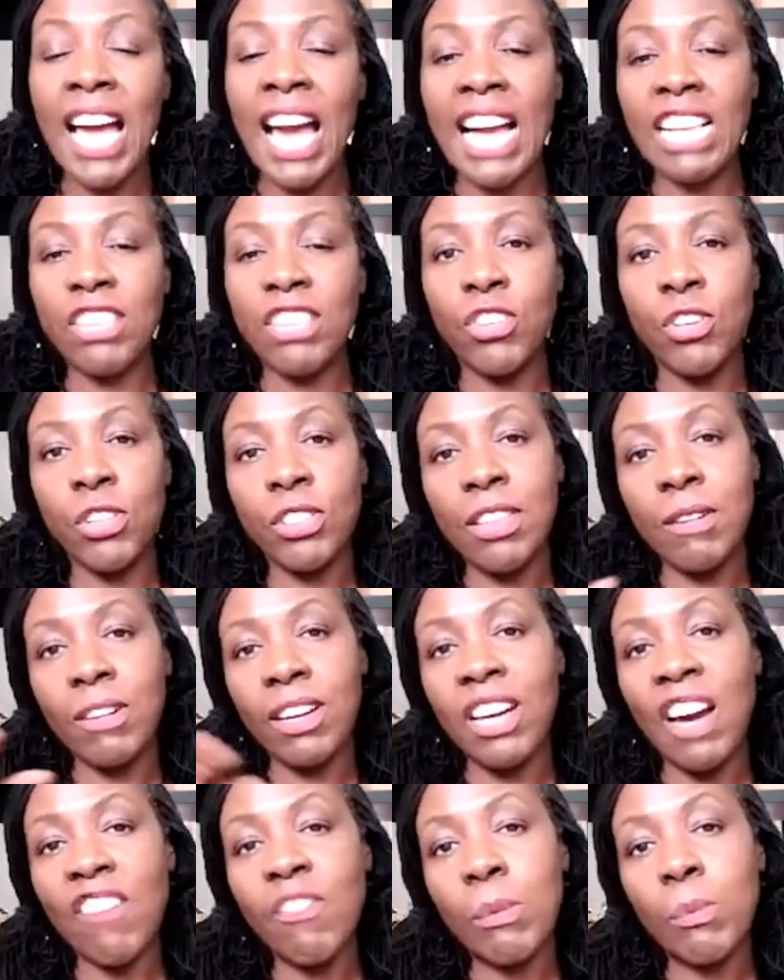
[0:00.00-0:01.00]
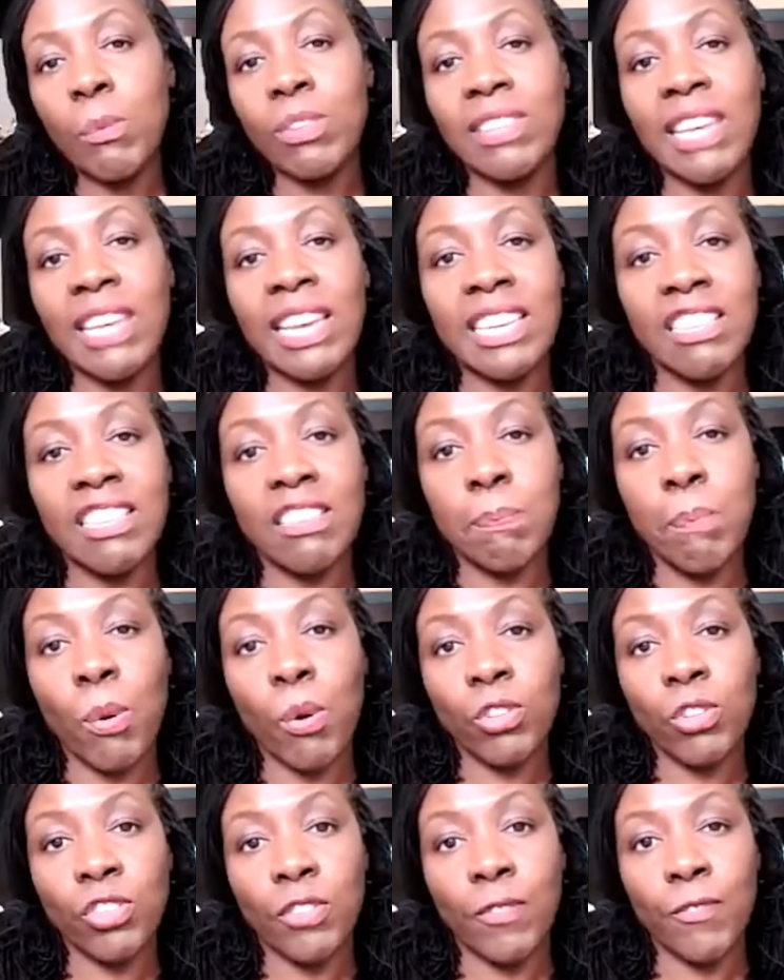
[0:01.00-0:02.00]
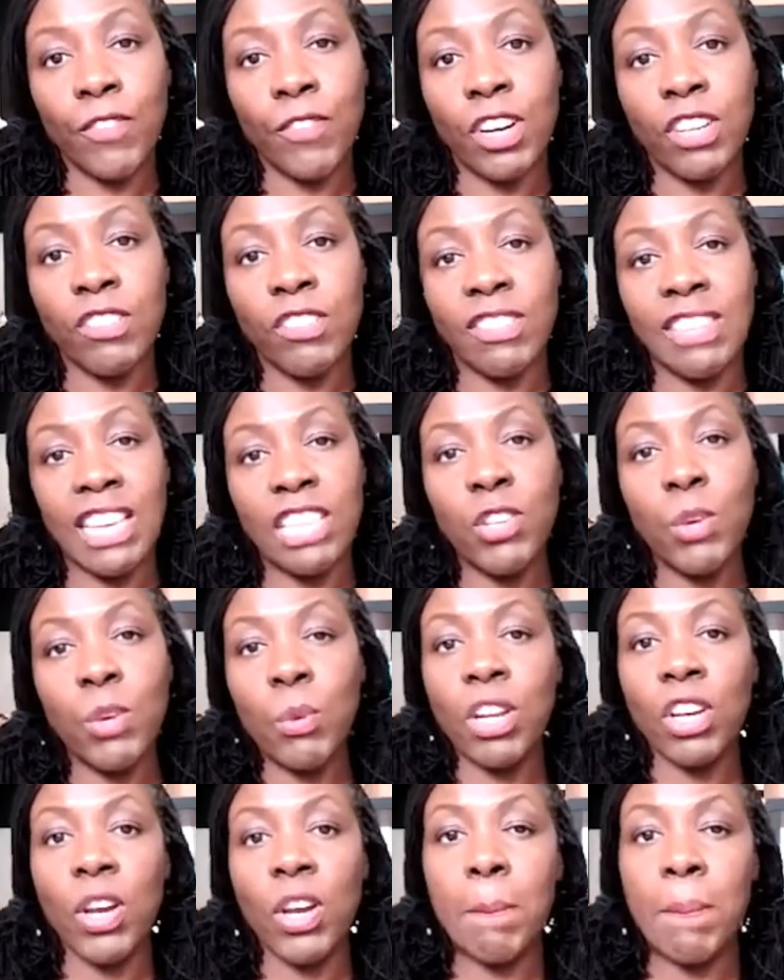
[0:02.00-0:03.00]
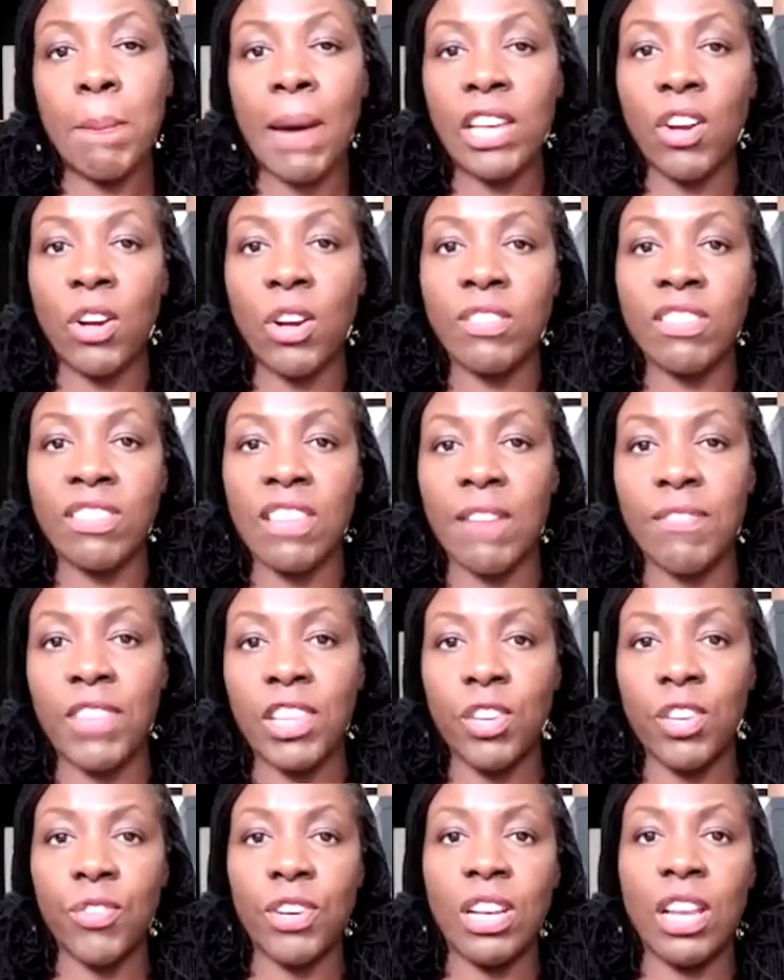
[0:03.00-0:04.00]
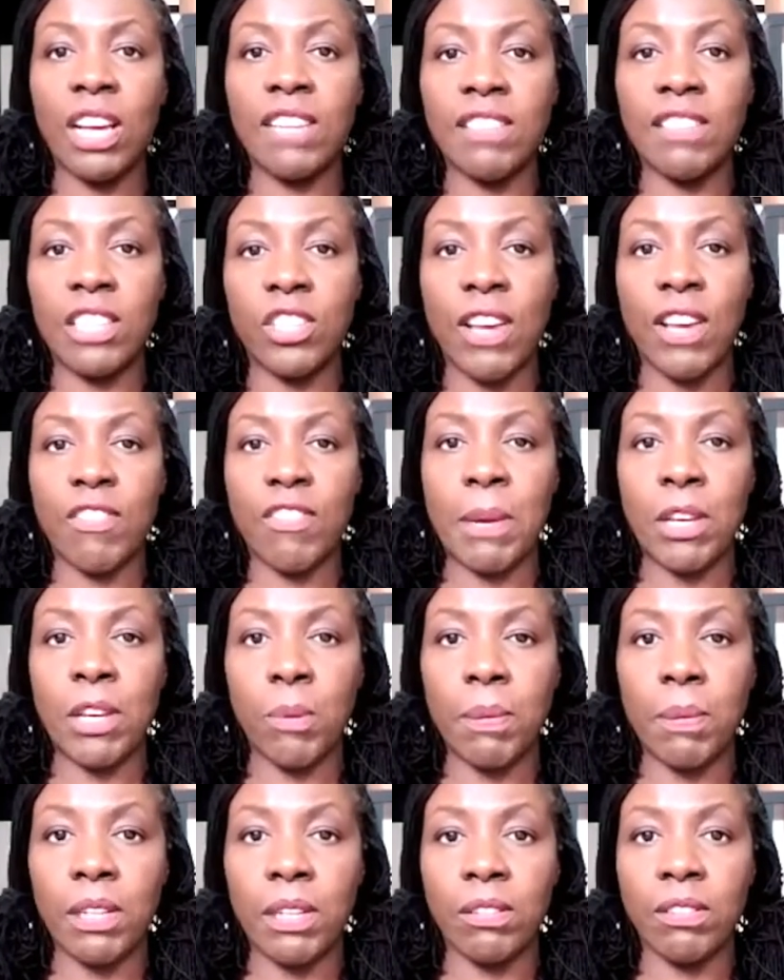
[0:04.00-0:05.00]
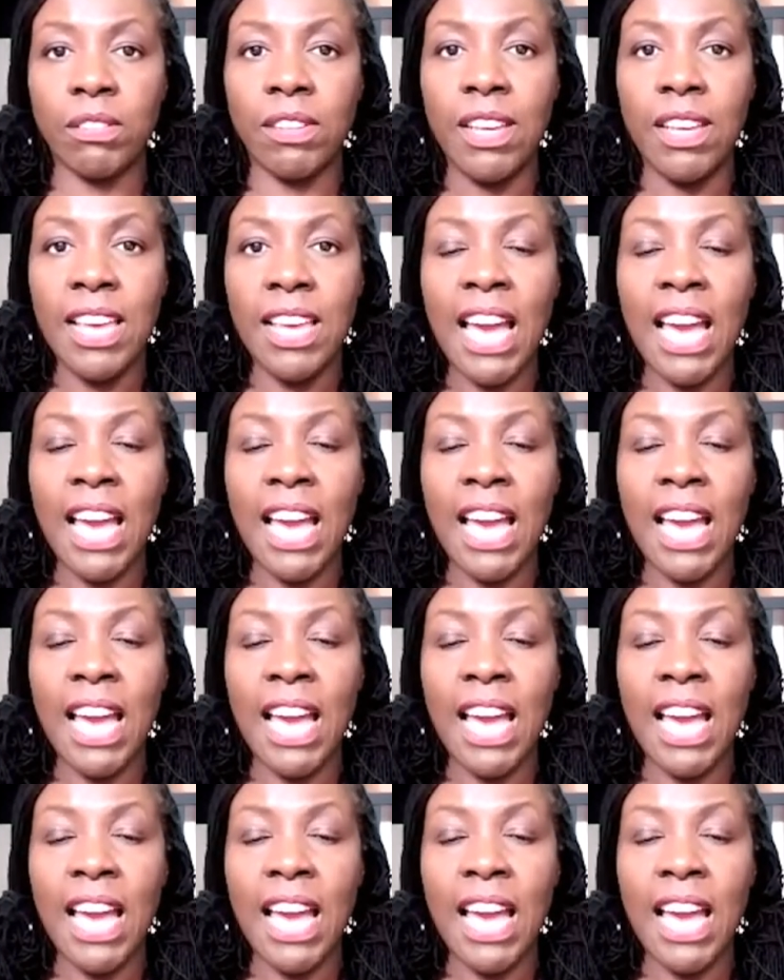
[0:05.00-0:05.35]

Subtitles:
And the government will take its portion first. Then you want to go and buy your own stuff. Then you realize that you have to pay your bills.